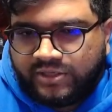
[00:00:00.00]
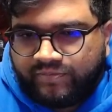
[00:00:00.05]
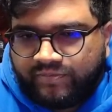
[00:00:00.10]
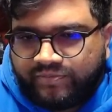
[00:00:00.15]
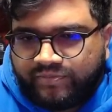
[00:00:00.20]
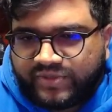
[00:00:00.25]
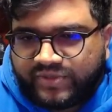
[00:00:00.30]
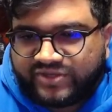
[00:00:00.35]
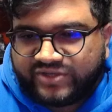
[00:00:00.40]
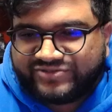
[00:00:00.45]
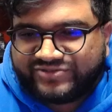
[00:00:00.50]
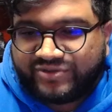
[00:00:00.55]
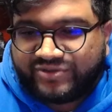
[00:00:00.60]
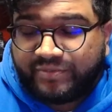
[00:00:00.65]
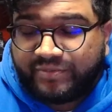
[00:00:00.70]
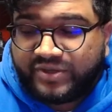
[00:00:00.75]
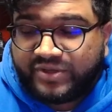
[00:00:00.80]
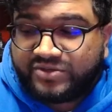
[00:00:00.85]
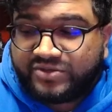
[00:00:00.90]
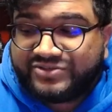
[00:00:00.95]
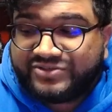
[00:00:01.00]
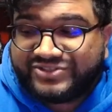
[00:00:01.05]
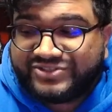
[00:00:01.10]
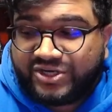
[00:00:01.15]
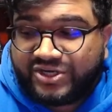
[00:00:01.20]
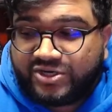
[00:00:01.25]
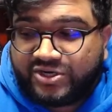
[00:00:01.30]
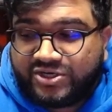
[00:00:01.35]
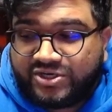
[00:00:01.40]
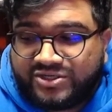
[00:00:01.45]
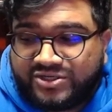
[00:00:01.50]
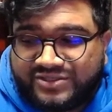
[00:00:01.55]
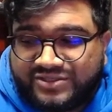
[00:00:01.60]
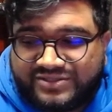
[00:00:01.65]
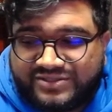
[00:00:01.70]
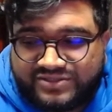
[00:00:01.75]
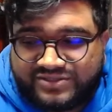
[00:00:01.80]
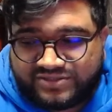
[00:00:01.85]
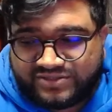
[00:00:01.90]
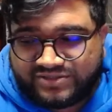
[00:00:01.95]
Because the Bills are...
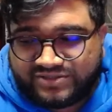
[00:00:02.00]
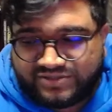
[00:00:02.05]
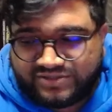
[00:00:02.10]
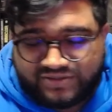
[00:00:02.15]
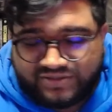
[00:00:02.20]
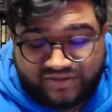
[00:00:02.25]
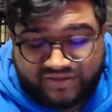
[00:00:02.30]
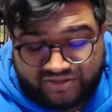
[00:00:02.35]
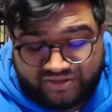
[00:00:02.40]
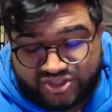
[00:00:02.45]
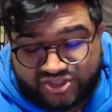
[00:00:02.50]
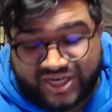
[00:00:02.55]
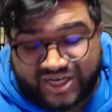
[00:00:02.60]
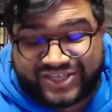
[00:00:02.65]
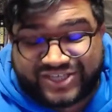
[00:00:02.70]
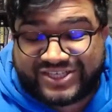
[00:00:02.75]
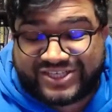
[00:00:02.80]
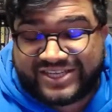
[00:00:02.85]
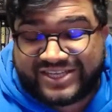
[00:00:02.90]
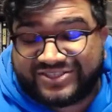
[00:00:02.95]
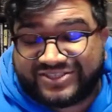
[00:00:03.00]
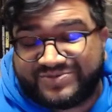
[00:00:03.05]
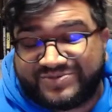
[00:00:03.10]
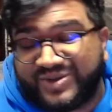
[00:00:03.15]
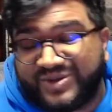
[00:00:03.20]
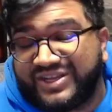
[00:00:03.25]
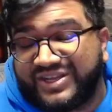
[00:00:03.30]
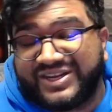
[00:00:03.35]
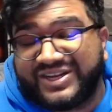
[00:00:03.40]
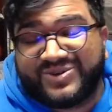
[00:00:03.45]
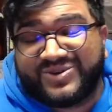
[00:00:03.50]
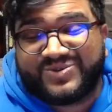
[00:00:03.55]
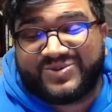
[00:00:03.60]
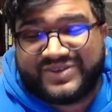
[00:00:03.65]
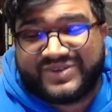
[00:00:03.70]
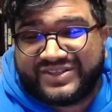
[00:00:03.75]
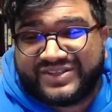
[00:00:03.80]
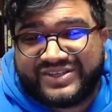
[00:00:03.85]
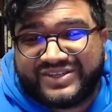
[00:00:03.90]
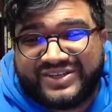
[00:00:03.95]
Josh Allen's putting in a
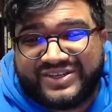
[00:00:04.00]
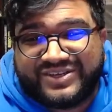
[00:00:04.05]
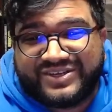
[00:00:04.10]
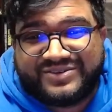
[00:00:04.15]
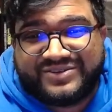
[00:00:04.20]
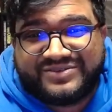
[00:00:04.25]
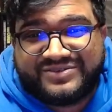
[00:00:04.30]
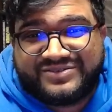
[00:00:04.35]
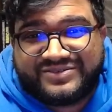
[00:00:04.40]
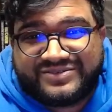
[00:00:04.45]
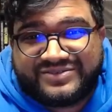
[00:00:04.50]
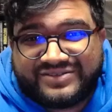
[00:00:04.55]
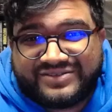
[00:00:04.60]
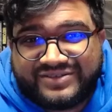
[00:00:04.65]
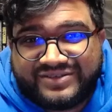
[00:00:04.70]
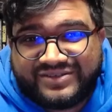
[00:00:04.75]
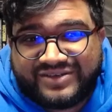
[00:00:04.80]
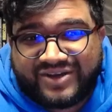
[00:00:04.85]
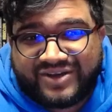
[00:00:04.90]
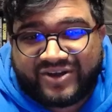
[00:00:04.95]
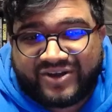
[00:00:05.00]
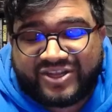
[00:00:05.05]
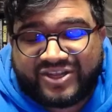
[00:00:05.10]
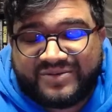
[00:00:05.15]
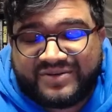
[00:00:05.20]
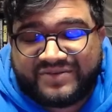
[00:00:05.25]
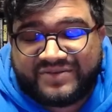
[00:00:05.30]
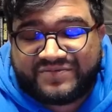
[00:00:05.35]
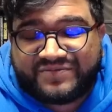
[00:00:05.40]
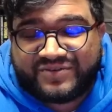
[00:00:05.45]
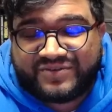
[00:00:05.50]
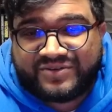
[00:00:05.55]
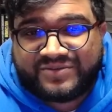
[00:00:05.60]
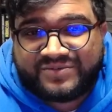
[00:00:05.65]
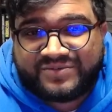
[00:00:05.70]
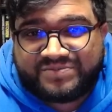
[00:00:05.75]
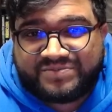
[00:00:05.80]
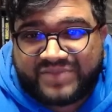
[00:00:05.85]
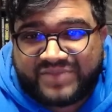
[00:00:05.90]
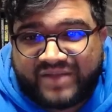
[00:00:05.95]
really good argument for
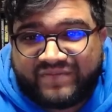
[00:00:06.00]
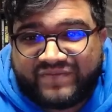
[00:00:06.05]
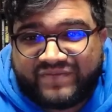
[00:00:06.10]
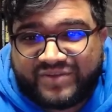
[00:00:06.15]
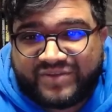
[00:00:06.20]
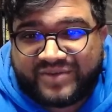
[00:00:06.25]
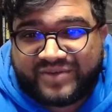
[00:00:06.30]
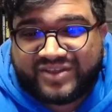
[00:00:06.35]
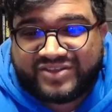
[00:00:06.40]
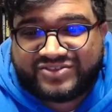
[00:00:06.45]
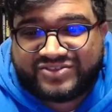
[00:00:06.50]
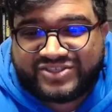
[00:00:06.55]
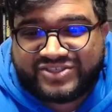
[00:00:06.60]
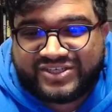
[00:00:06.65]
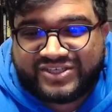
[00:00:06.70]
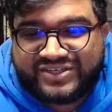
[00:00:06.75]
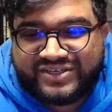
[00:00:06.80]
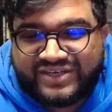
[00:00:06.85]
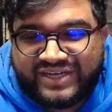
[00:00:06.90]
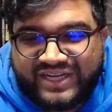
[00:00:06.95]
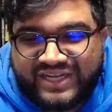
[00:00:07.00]
MVP this year.